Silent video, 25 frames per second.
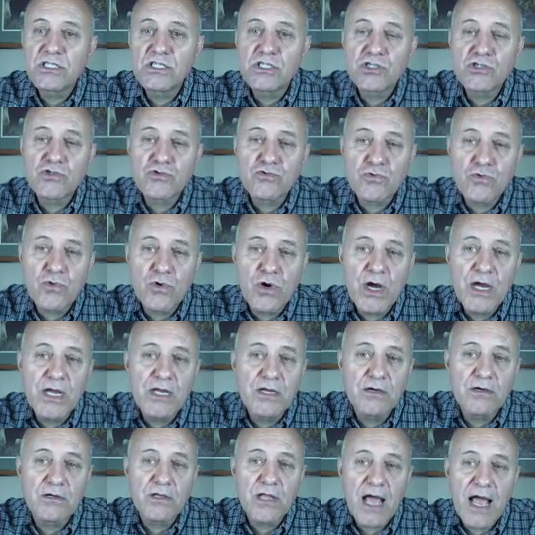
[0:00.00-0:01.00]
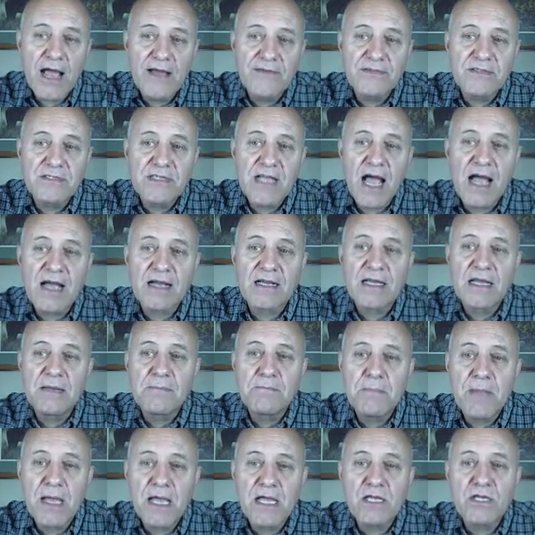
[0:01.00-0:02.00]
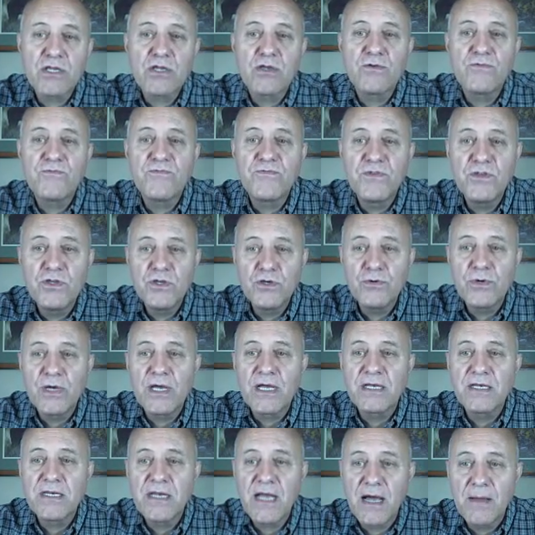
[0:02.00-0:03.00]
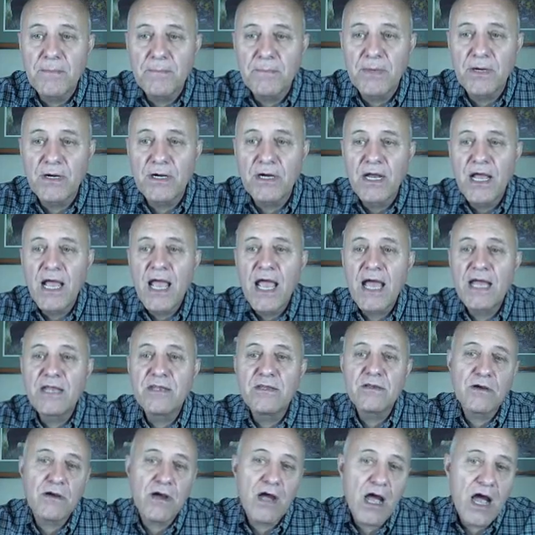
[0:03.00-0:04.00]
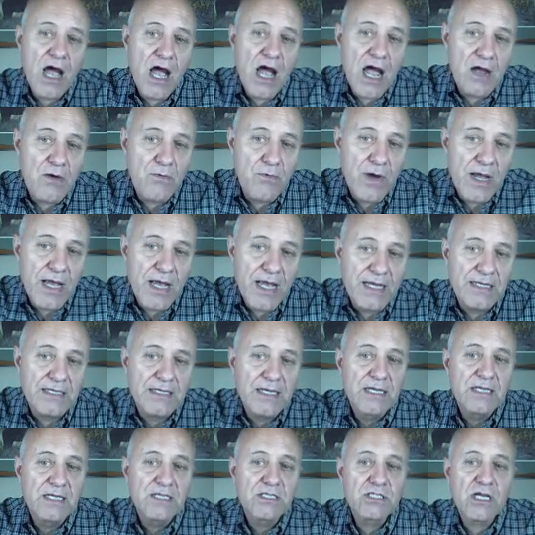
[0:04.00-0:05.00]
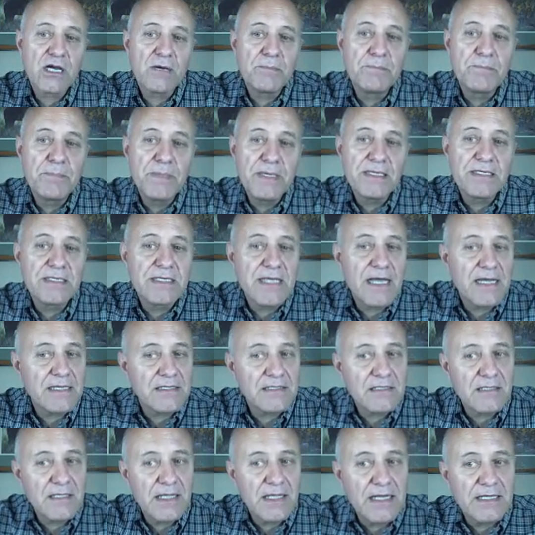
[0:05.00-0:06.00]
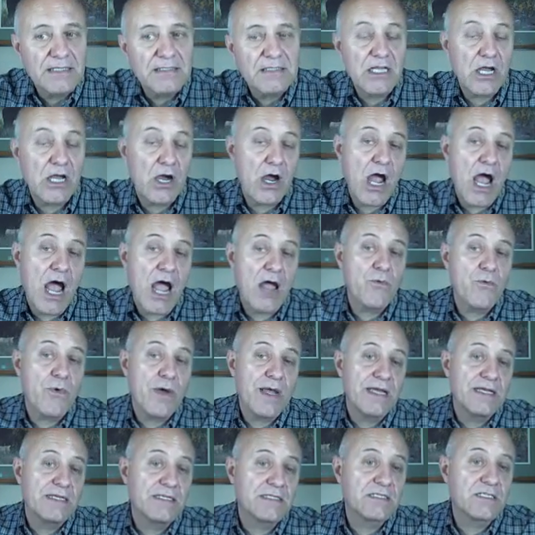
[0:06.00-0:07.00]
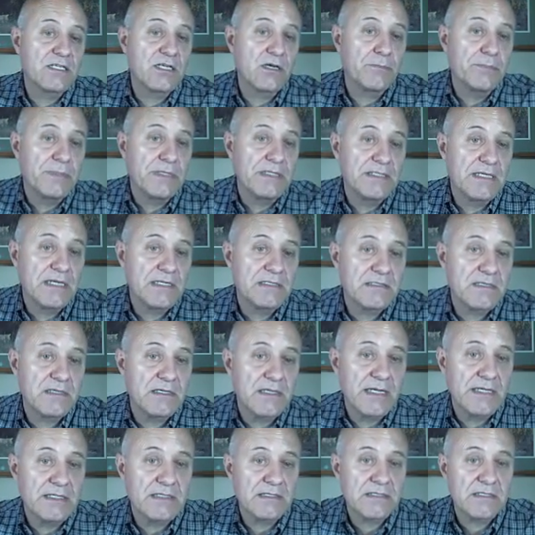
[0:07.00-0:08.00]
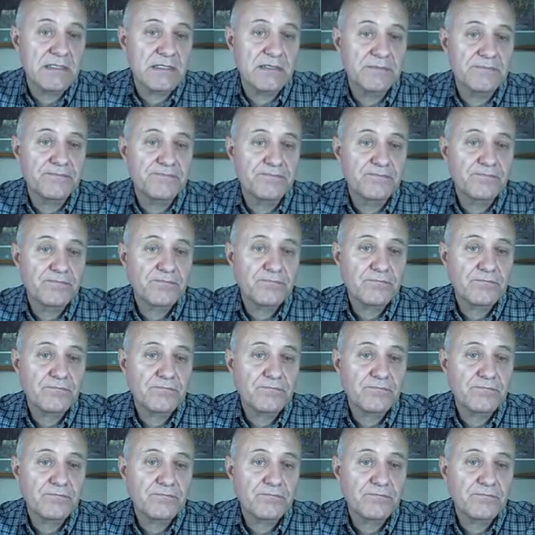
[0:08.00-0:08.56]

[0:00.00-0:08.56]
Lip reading: destroy your livestock, and make you few in number, and your highway shall be desolate. Your highways shall be desolate.